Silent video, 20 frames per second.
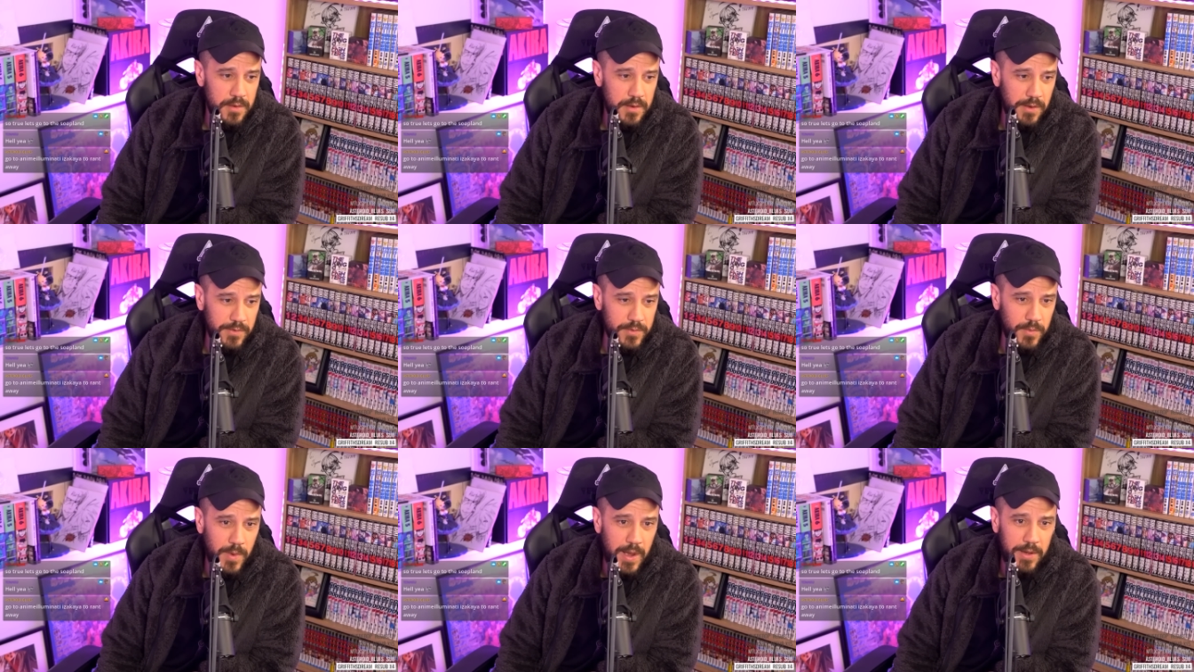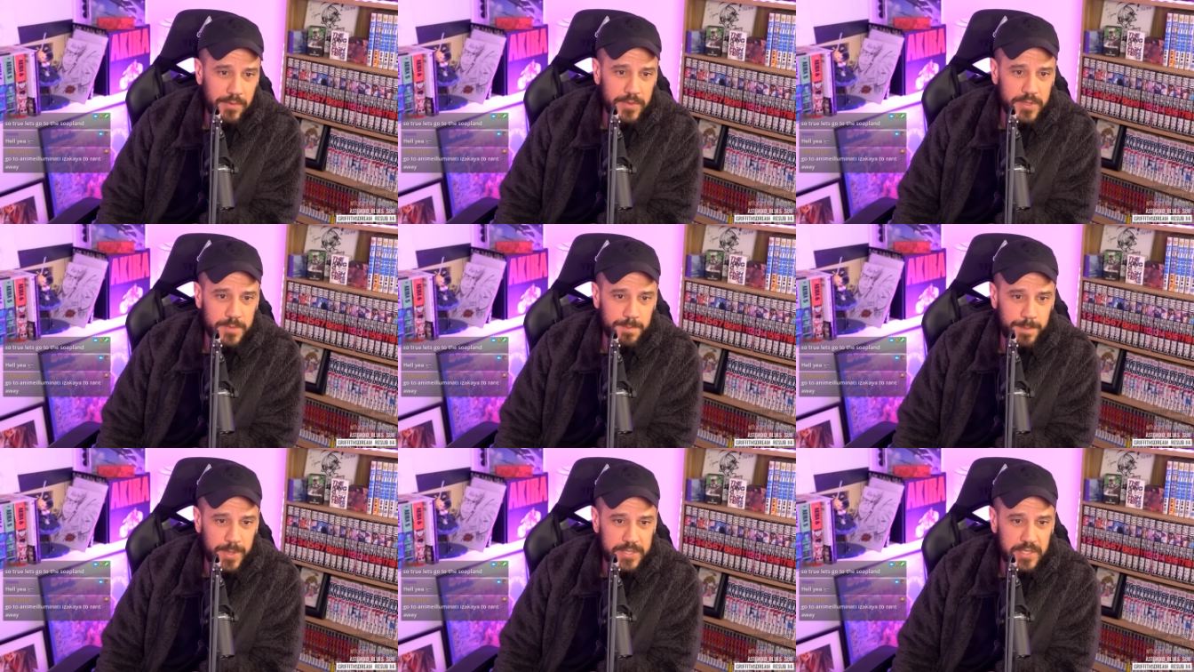I was I
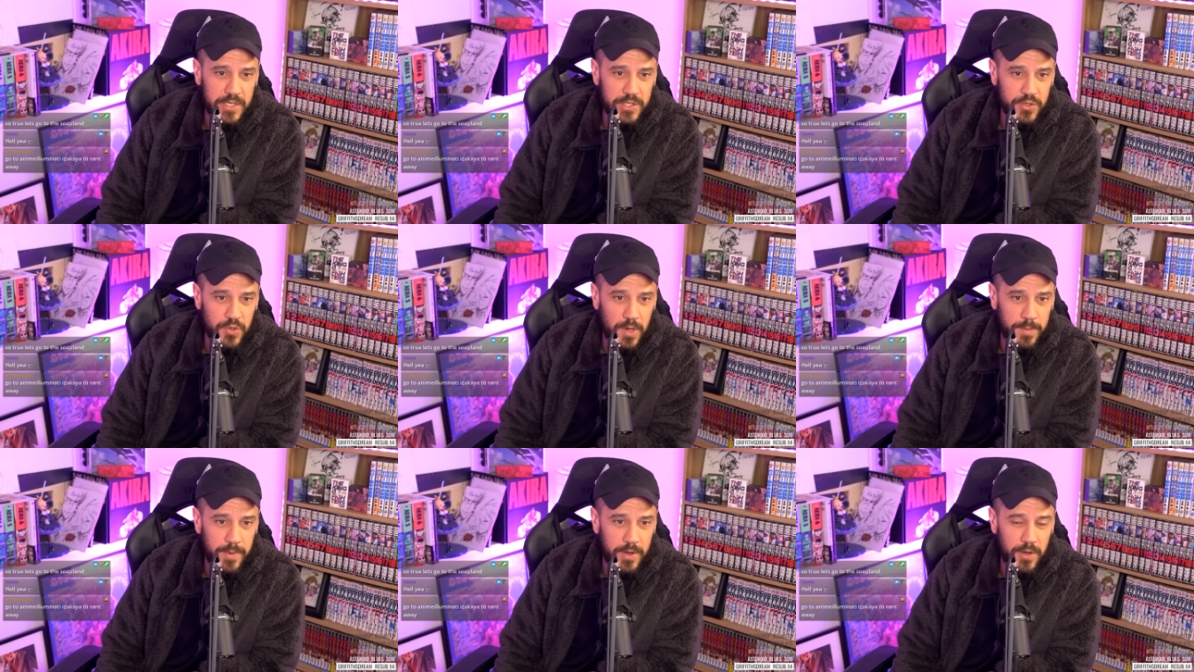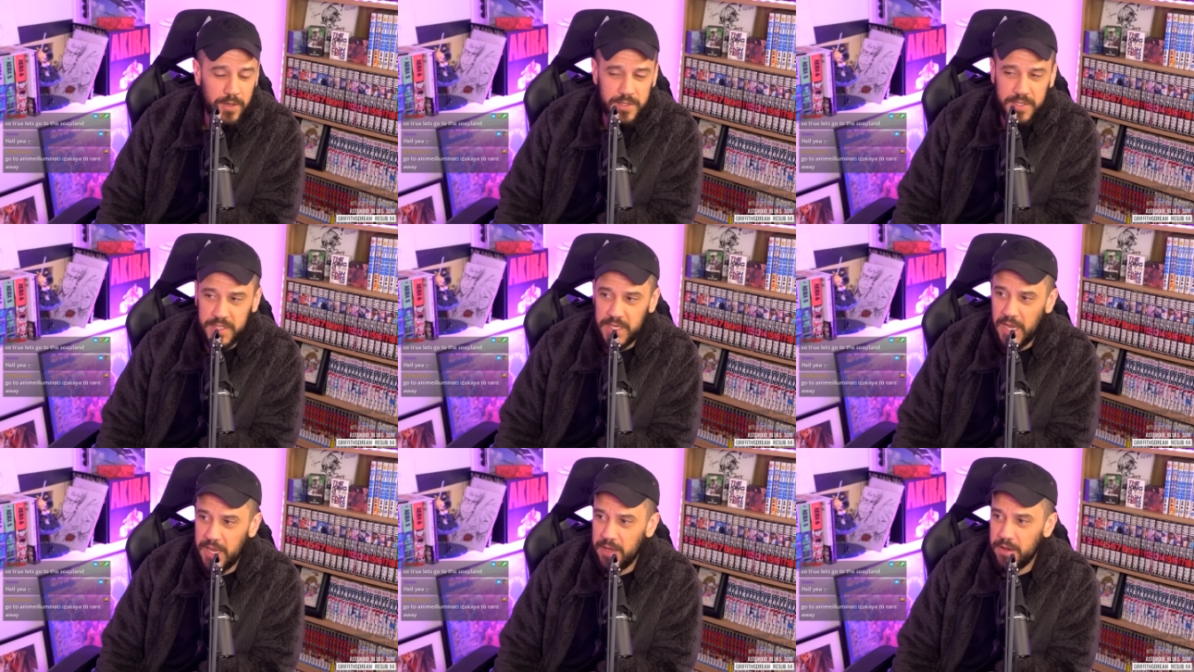was busy streaming on
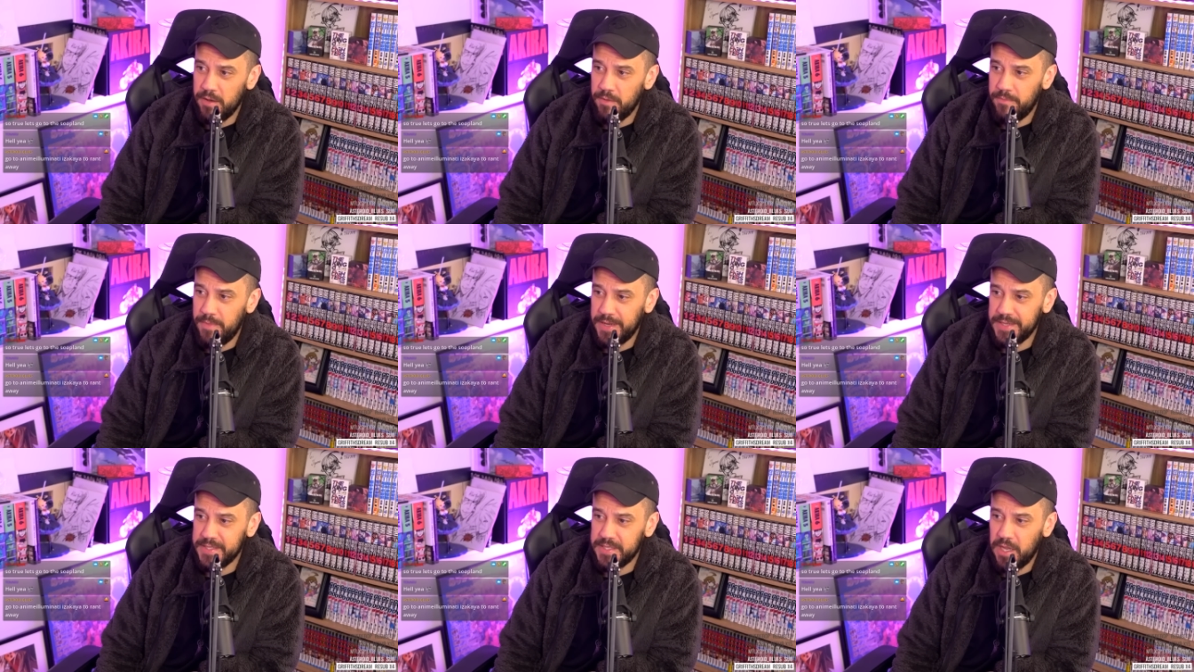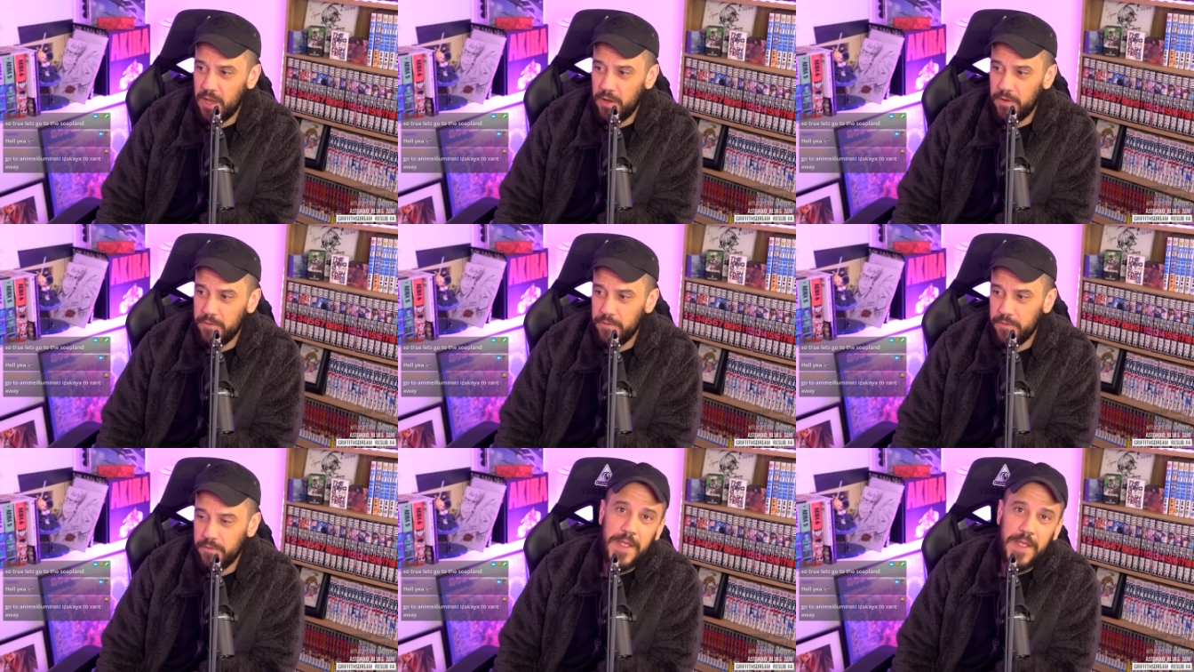site myself.